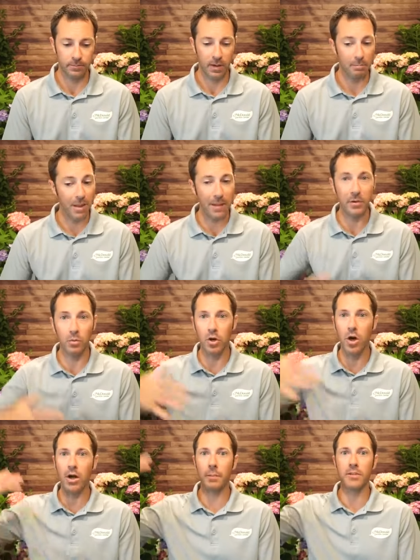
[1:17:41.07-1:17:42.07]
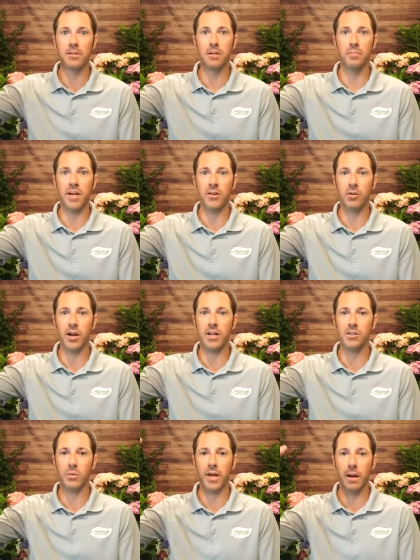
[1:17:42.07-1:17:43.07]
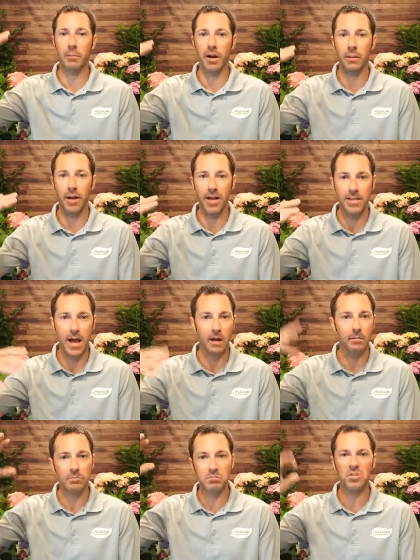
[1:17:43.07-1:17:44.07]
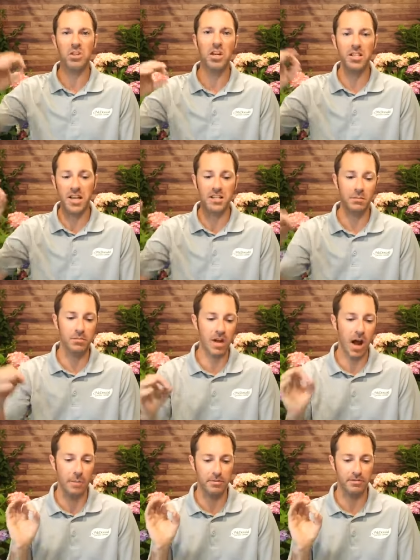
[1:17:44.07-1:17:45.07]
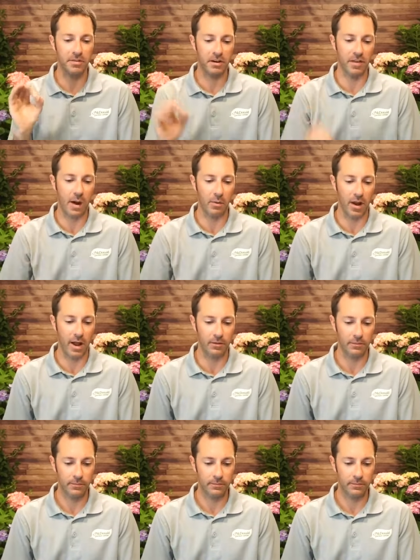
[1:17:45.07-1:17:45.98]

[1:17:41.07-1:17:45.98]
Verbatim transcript: Maybe we'll get up into the pink range and we got to bring it back down. It's going to take some time to figure that one out.